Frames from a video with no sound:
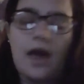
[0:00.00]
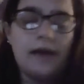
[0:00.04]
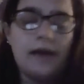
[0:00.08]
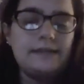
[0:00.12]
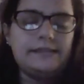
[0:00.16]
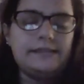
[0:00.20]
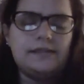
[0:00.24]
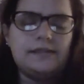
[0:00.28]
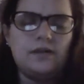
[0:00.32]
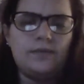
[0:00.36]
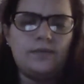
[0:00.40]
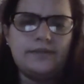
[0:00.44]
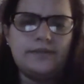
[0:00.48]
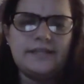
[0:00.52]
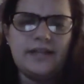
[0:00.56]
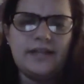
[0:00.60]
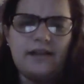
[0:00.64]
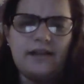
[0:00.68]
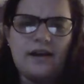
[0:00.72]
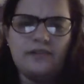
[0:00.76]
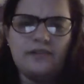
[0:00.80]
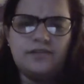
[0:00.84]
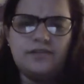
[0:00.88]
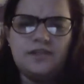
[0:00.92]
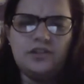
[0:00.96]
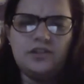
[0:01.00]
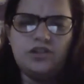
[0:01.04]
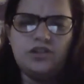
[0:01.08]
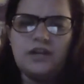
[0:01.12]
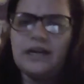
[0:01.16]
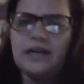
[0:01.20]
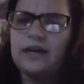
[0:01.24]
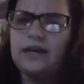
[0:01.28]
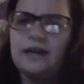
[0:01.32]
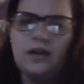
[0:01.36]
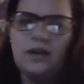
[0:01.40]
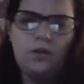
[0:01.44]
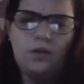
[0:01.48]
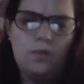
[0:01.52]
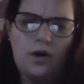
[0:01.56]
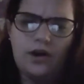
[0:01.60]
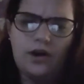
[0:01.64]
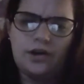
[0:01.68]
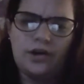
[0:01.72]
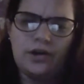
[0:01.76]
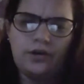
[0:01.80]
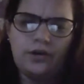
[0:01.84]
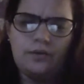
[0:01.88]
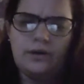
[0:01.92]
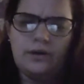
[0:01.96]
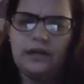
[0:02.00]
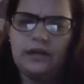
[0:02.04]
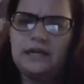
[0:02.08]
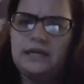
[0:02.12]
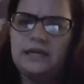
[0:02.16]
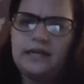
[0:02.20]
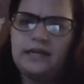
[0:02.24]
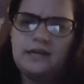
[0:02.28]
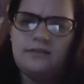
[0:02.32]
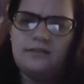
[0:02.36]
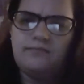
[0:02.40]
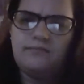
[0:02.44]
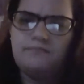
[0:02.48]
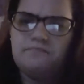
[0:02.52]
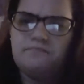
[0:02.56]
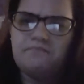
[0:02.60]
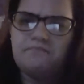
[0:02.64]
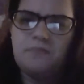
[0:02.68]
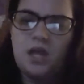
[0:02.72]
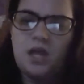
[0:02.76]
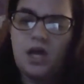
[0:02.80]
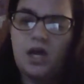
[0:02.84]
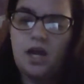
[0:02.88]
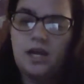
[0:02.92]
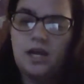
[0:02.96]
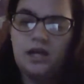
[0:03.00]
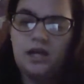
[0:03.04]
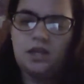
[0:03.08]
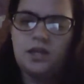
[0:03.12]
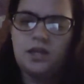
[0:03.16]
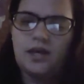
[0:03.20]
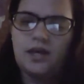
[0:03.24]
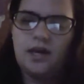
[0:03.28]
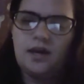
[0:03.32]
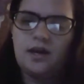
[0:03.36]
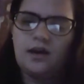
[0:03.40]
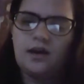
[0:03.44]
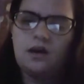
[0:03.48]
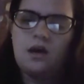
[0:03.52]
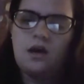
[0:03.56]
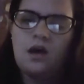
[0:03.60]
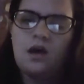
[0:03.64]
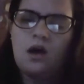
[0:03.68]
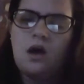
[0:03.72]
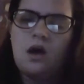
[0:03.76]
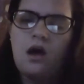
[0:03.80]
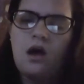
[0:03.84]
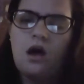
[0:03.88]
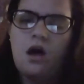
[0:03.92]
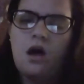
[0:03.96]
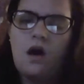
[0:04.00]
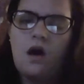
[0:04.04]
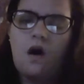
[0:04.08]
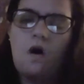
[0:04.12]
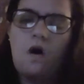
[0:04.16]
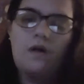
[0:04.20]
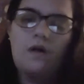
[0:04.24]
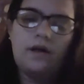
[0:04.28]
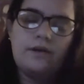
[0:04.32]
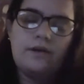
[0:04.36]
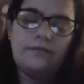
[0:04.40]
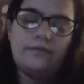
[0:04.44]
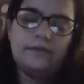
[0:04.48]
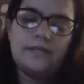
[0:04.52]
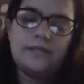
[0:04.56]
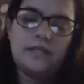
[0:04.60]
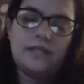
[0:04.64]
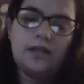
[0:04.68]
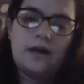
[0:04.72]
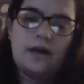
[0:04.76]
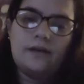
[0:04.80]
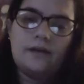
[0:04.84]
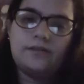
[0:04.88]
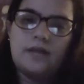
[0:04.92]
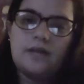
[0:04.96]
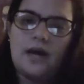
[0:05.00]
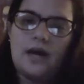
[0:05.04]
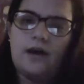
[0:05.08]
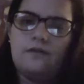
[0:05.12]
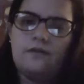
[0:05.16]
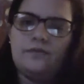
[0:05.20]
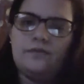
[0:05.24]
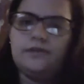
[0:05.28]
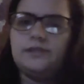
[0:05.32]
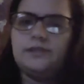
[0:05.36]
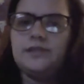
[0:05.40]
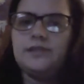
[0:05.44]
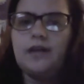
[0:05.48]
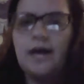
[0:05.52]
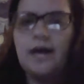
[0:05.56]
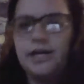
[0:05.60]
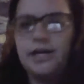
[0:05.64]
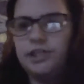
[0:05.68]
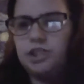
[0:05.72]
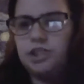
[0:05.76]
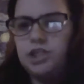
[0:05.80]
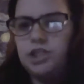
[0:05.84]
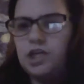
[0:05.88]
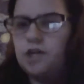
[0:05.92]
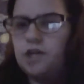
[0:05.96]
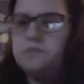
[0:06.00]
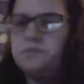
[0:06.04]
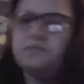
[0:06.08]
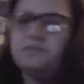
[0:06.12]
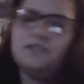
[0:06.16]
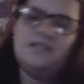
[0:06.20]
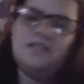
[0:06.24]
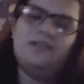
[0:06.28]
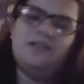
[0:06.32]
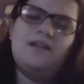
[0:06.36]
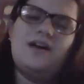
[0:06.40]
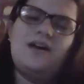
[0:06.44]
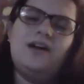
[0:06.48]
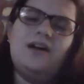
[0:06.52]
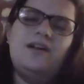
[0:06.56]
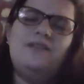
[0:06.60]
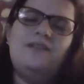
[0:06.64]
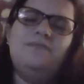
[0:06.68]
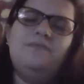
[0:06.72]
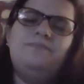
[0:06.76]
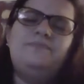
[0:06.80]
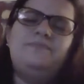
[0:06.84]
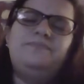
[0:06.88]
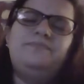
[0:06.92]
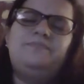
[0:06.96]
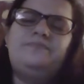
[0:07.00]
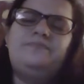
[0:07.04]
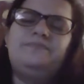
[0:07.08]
still wasn't allowed to drink any water or eat anything. All I was allowed to have was ice chips, and then